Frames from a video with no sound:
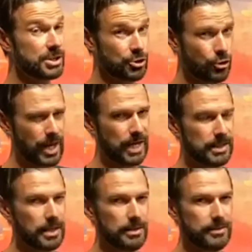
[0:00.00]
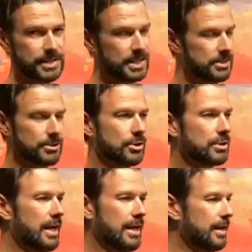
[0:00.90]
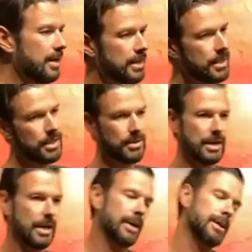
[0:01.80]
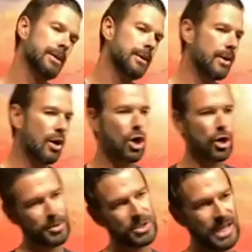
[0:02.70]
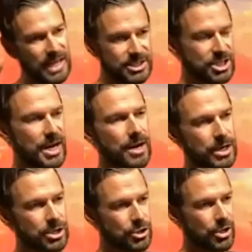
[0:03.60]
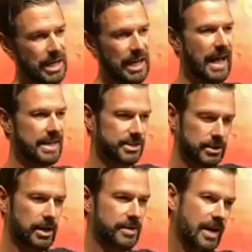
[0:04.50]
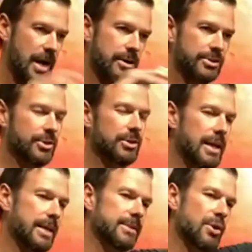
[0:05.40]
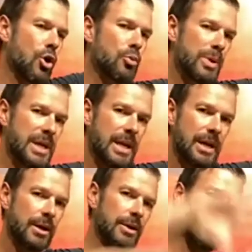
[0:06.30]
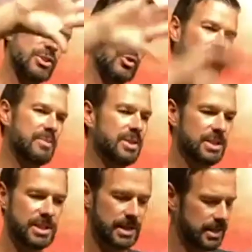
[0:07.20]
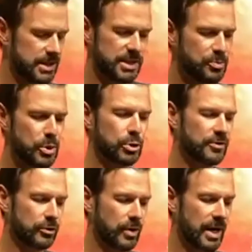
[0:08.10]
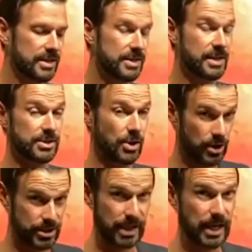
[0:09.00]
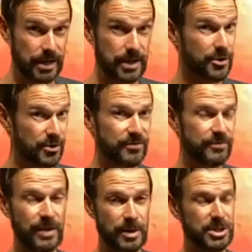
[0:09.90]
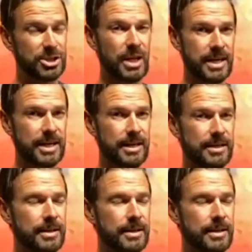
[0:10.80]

tree I love, it doesn't look like the Arbor Day generic tree. It has a lot of character, like it's open here and it sweeps and it's these beautiful reds, and it's hard to get another image like it.